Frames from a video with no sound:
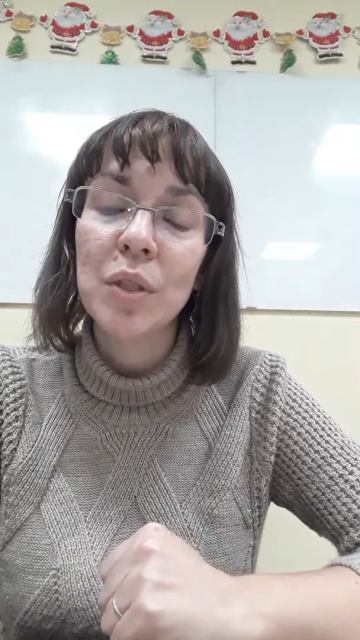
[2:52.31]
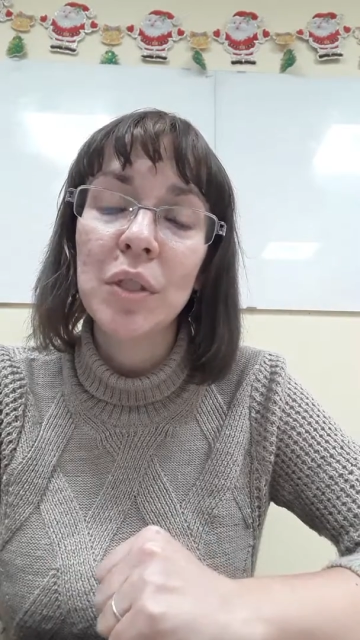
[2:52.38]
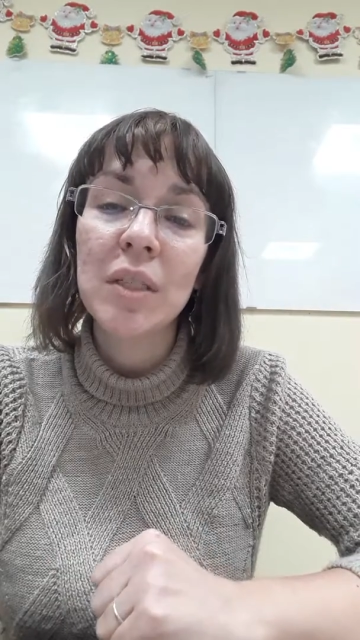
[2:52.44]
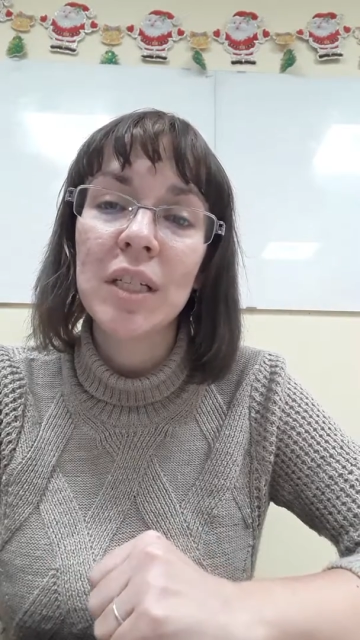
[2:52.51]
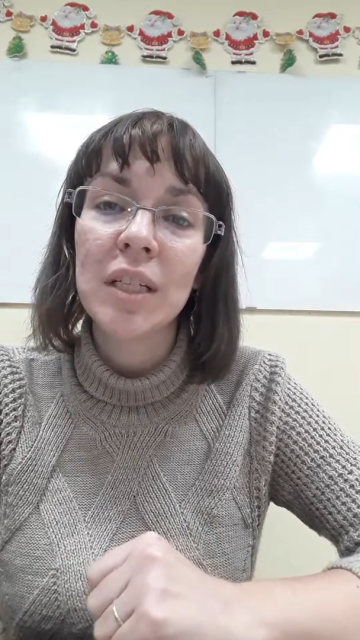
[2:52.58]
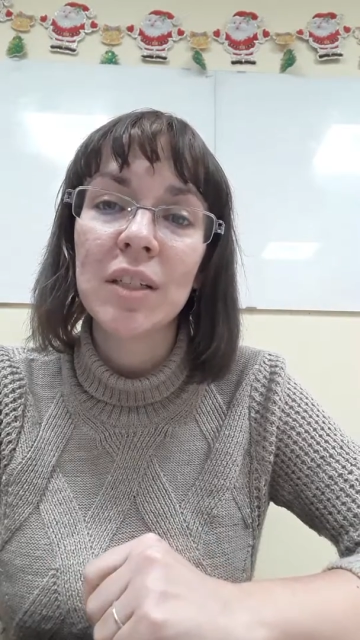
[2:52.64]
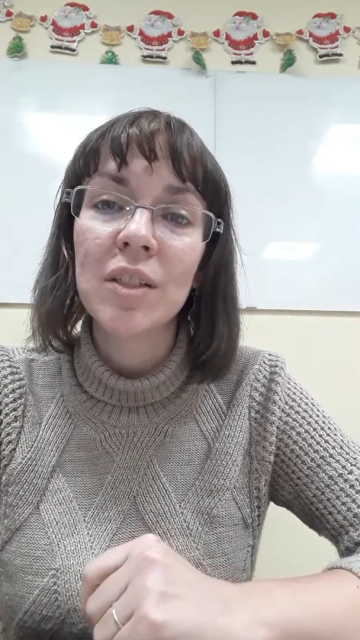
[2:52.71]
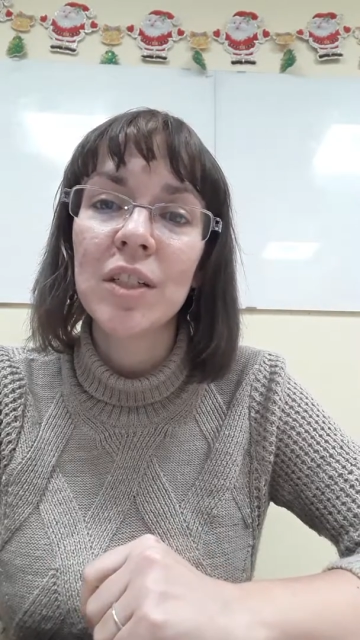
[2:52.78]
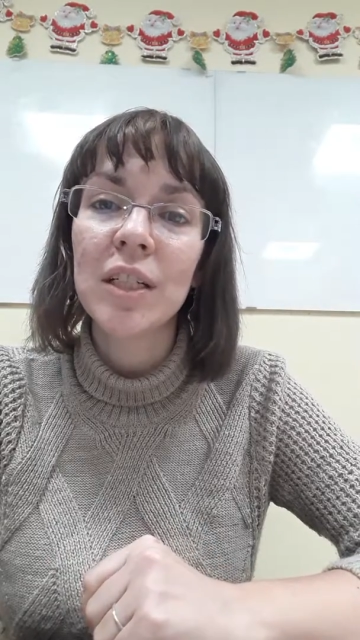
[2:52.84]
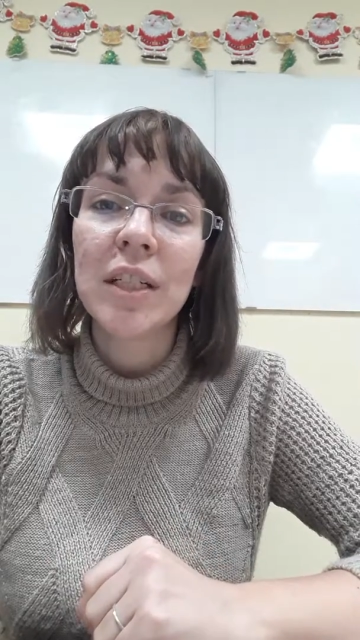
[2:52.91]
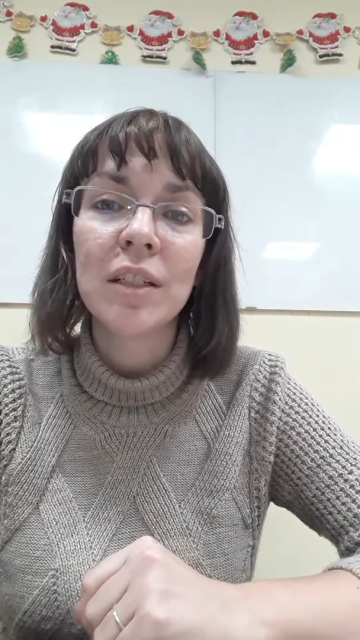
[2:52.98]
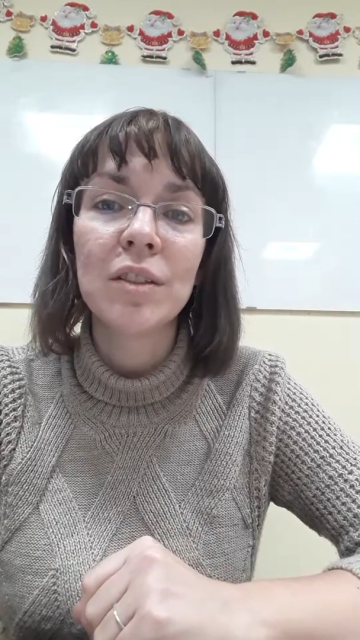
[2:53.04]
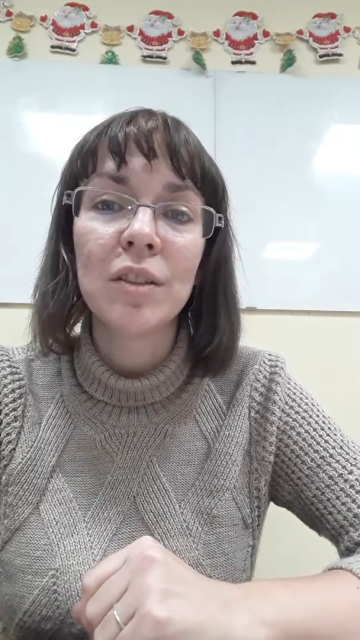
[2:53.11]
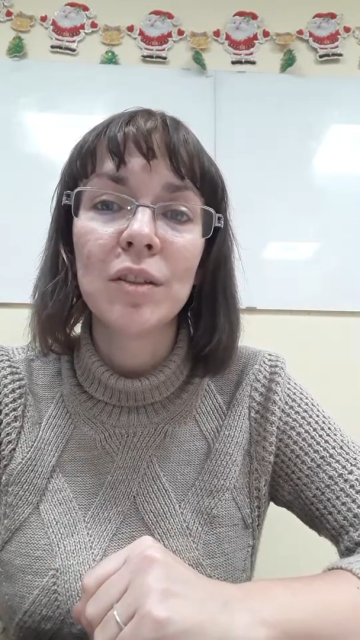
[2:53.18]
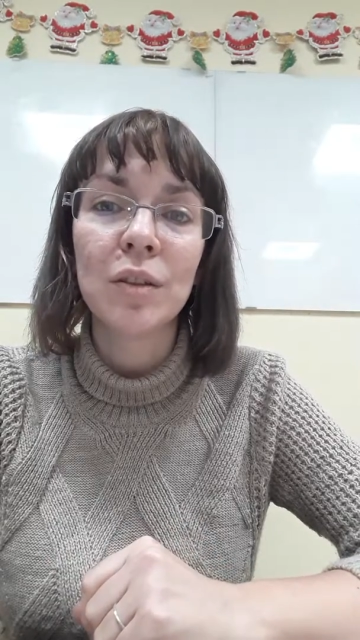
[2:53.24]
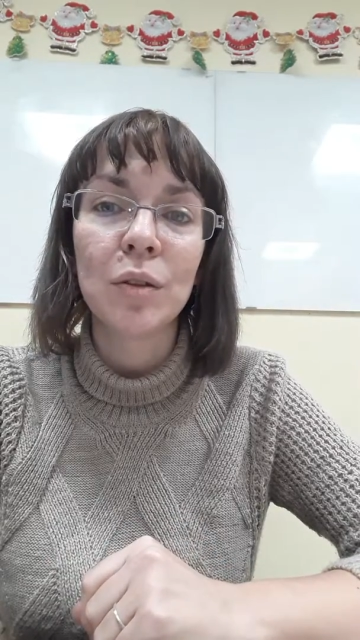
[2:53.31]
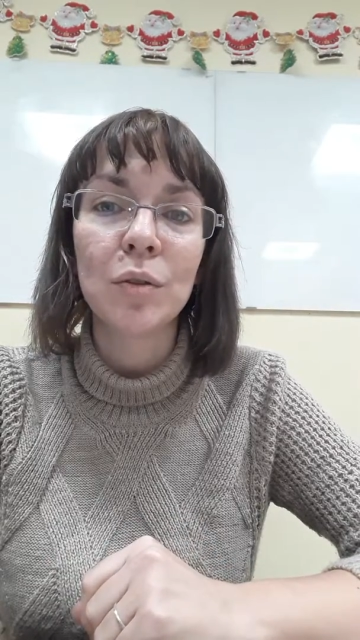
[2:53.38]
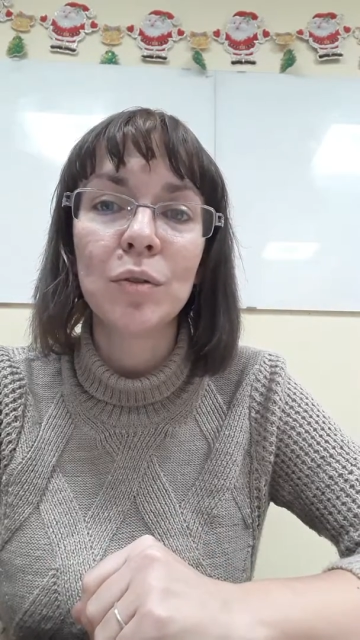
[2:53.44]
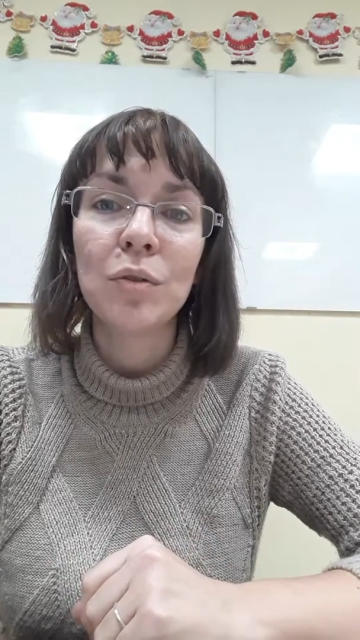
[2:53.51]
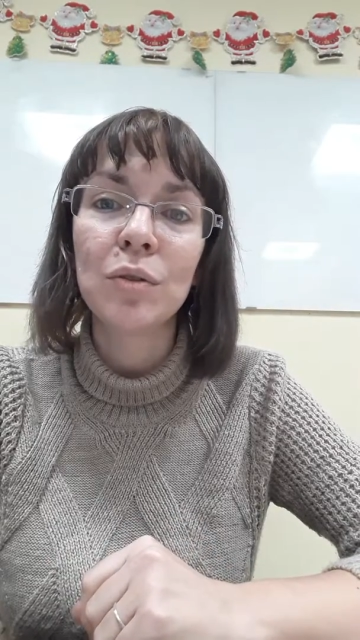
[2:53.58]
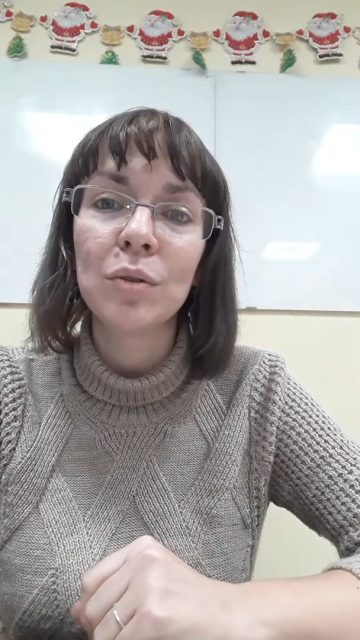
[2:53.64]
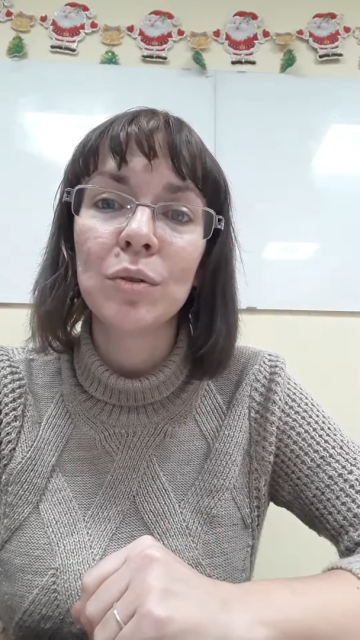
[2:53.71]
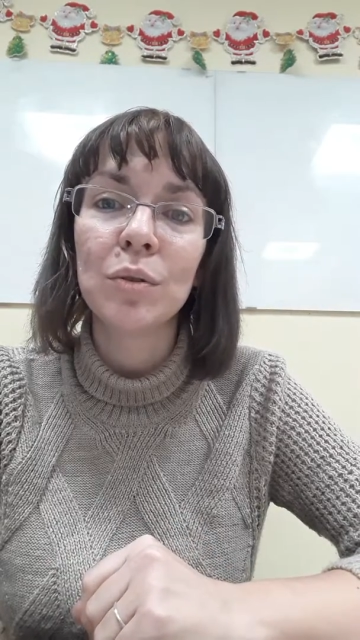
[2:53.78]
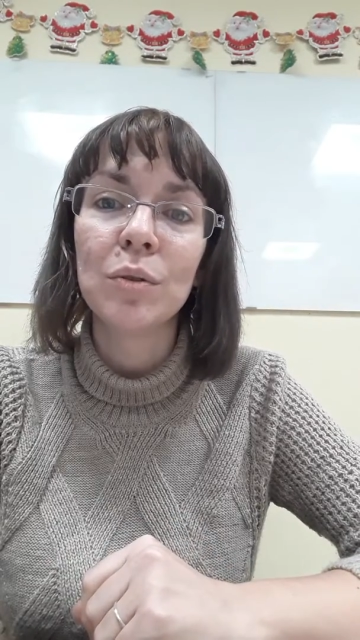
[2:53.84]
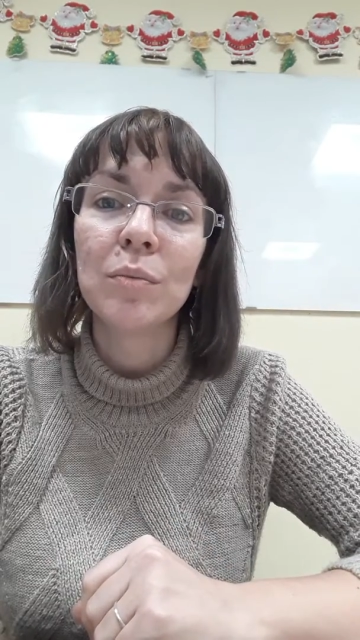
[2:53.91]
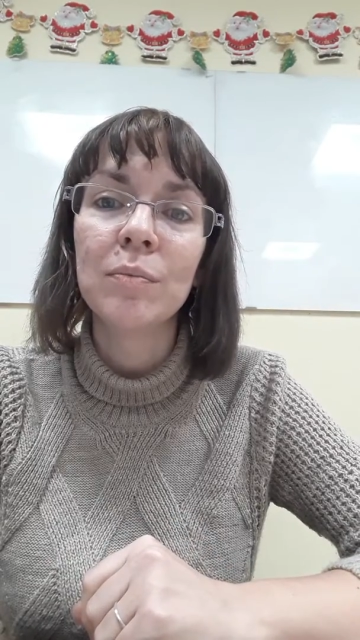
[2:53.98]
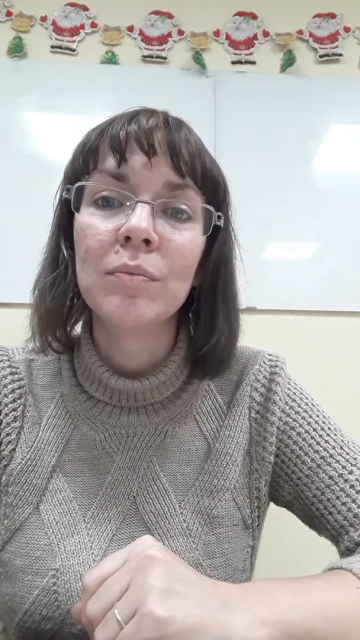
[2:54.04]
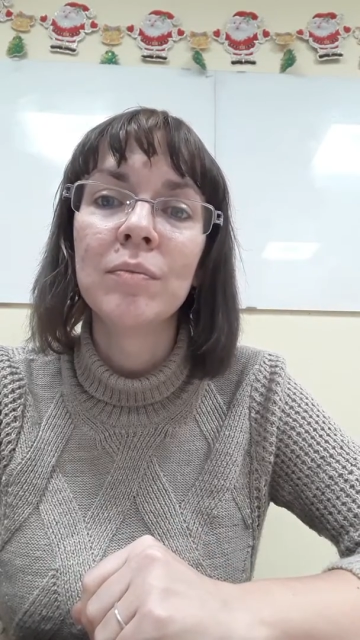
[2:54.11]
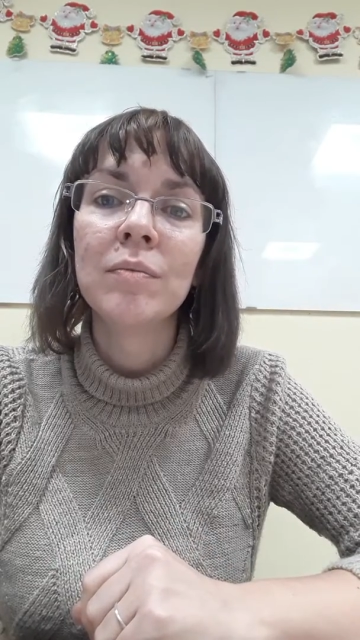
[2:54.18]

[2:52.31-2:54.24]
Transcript: to the kindergarten, not to school.